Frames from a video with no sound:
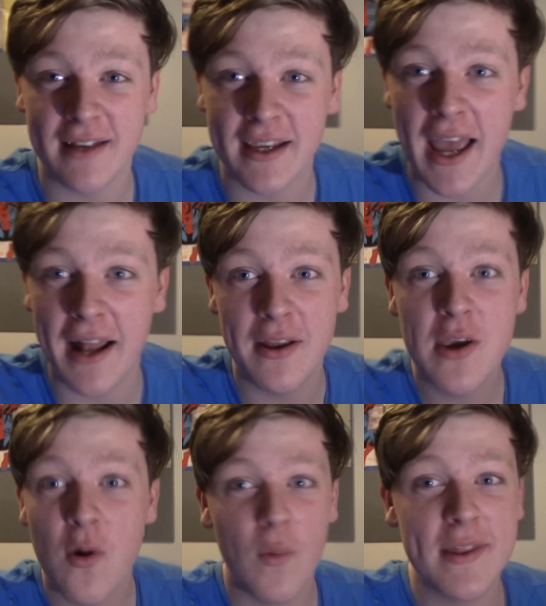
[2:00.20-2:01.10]
I can.
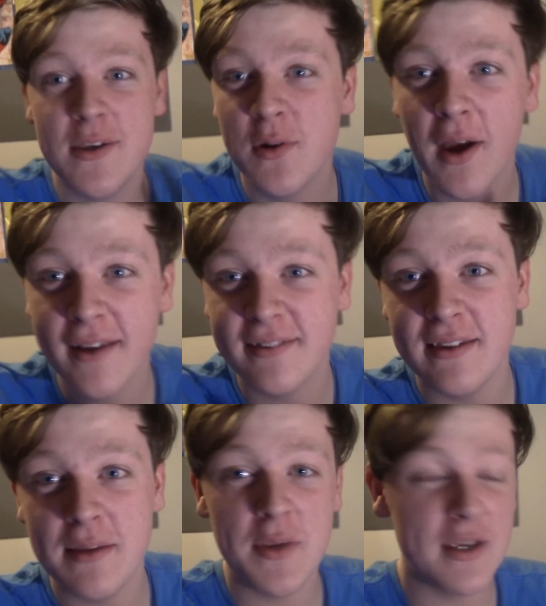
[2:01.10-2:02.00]
Whether you guys
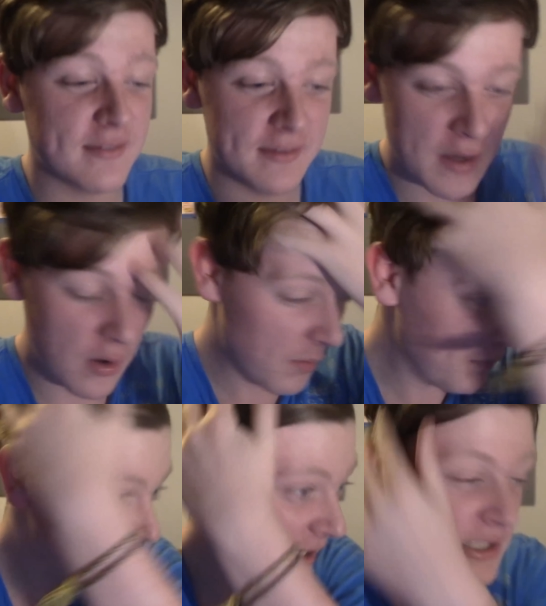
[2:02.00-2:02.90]
see me as
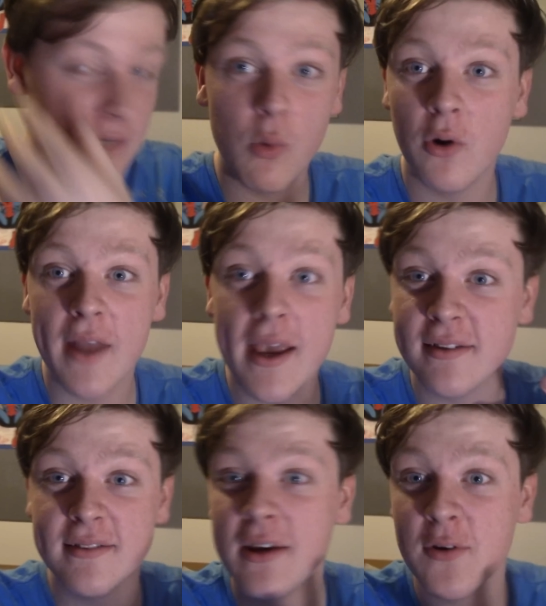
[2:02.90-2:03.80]
potentially one day a
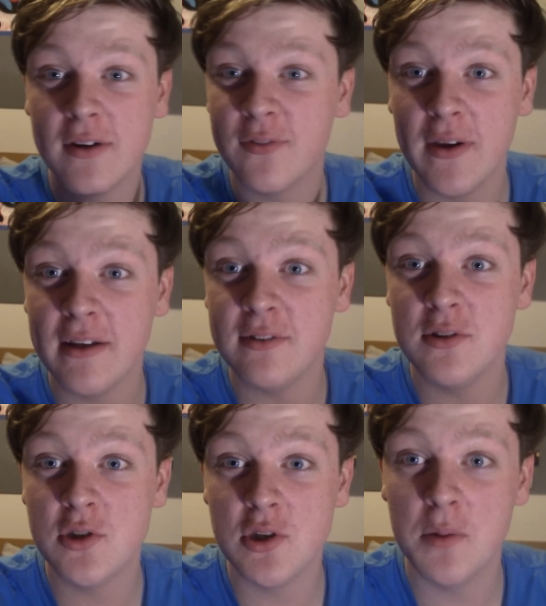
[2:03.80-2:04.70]
serious fitness
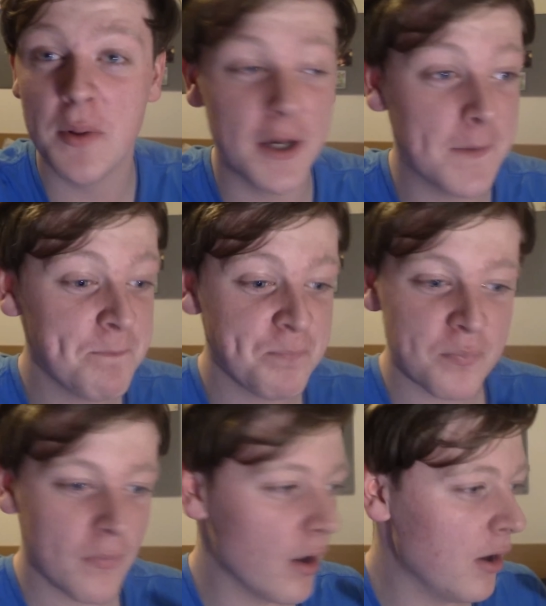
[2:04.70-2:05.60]

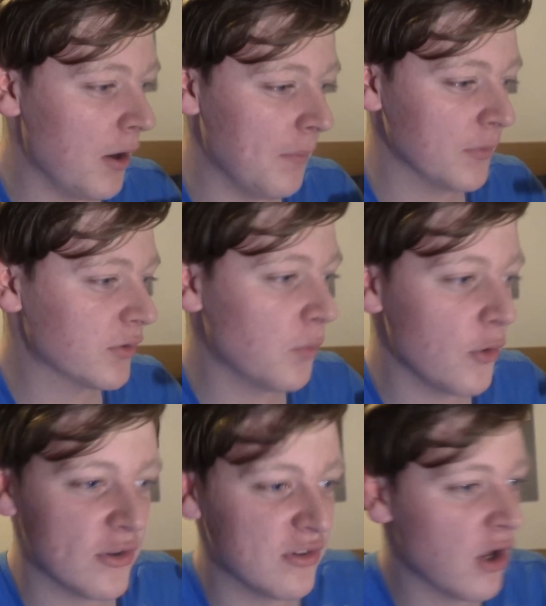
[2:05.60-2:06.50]
YouTuber, someone
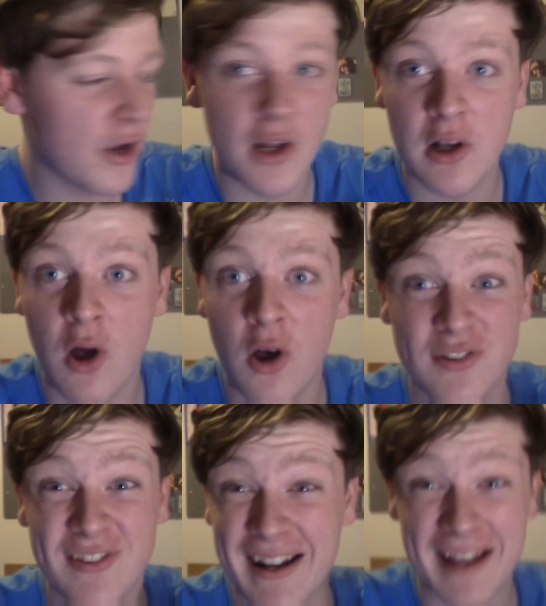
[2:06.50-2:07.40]
that's learned a lot,
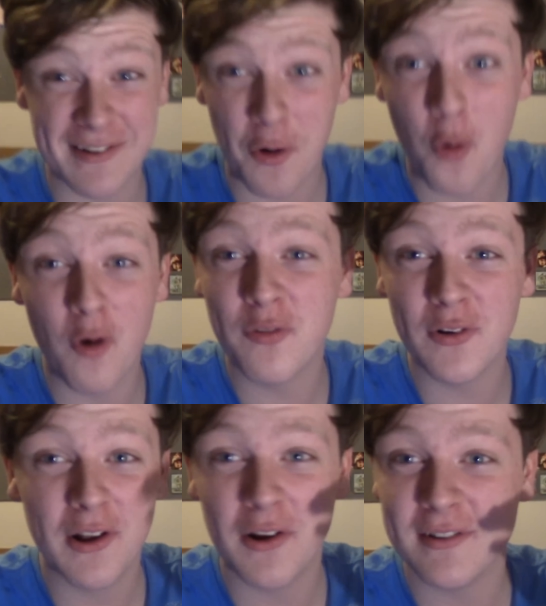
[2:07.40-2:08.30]
still has an awful
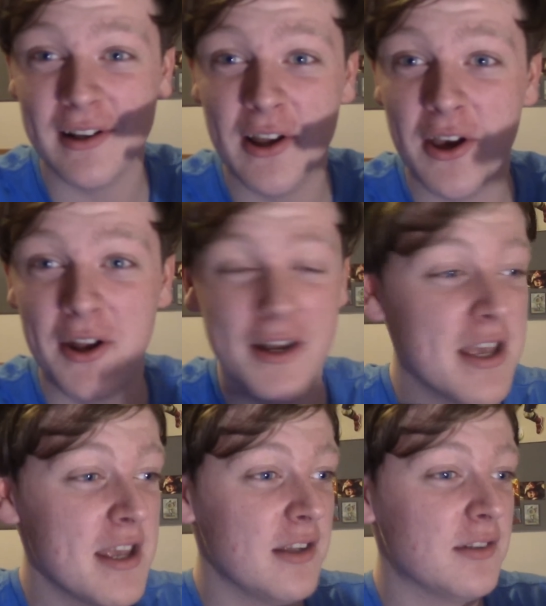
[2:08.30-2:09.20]
lot to learn,
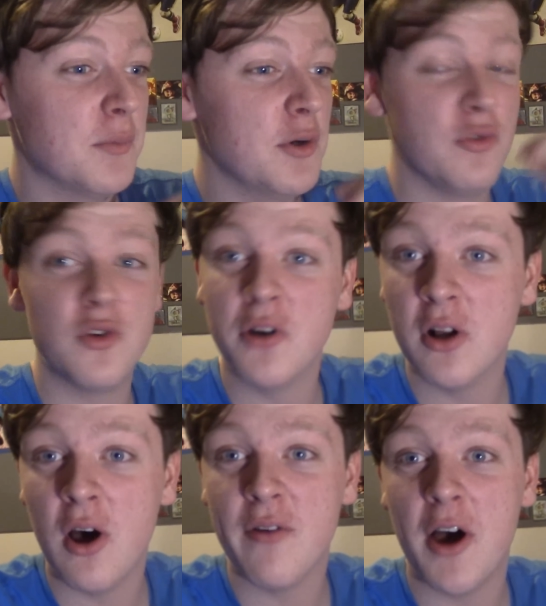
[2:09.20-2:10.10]
someone who's done a
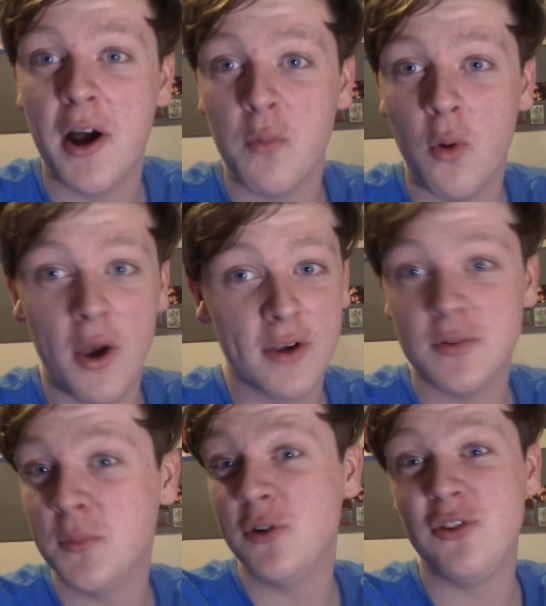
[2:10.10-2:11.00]
lot of hard work,
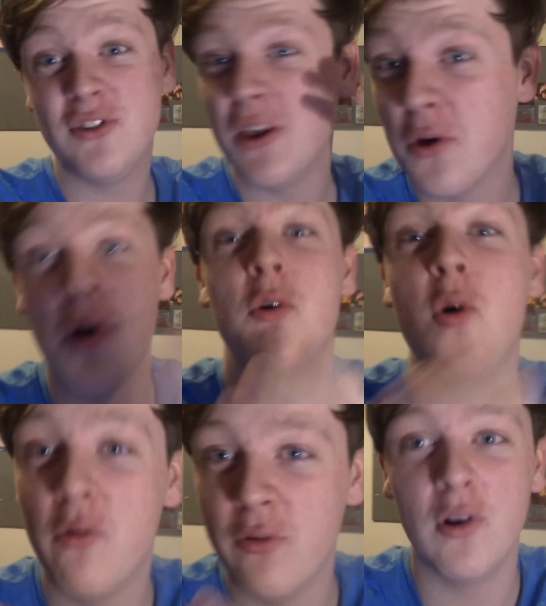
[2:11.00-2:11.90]
someone who's still got an
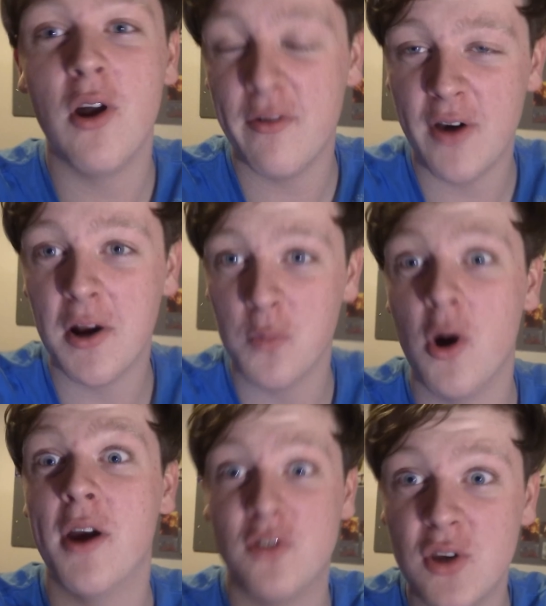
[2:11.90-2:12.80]
awful lot of hard
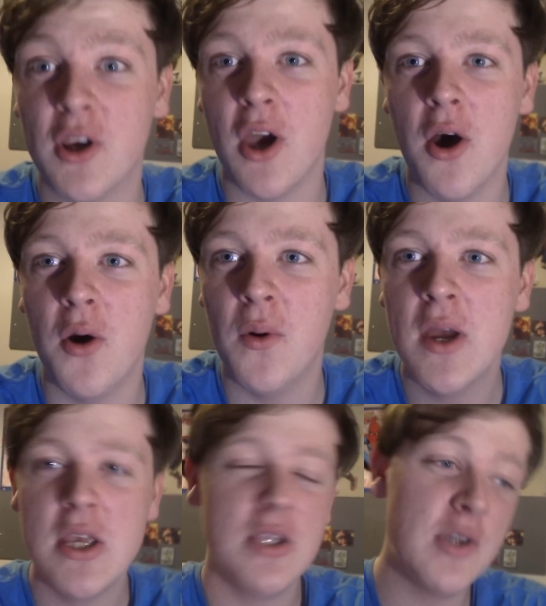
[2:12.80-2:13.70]
work to go.
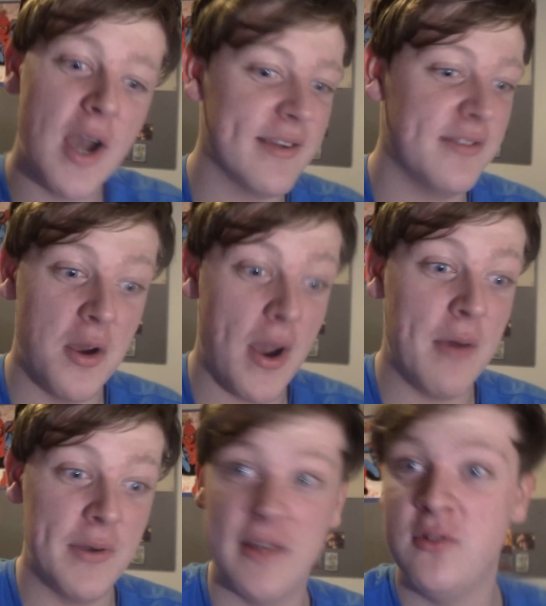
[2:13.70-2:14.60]
You guys know how
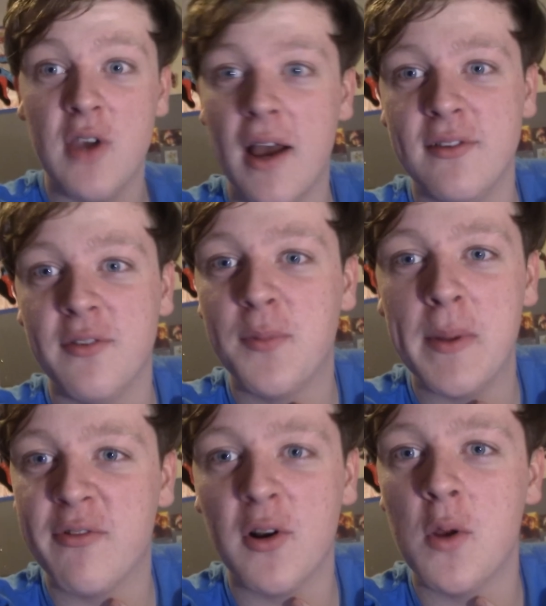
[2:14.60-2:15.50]
it is. You guys have been
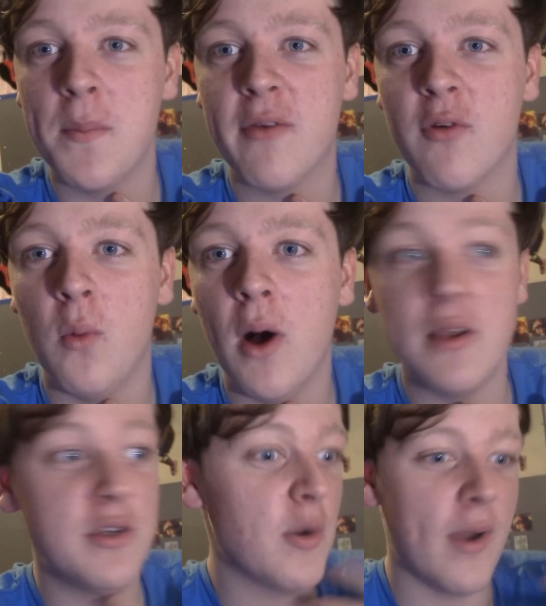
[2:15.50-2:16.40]
following me for a while.
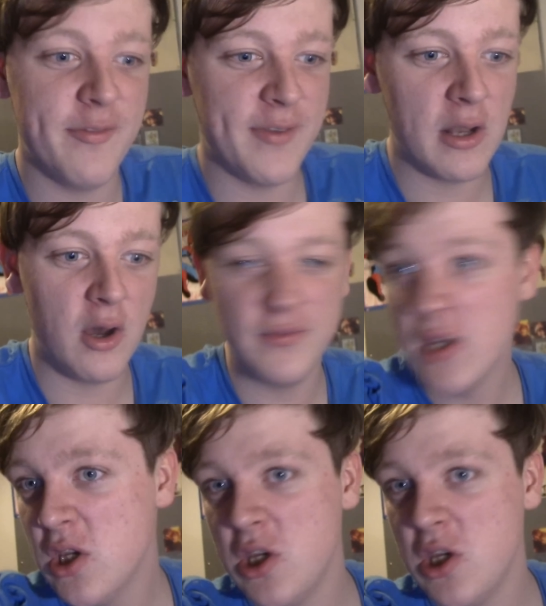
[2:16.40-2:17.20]
You know I fell off.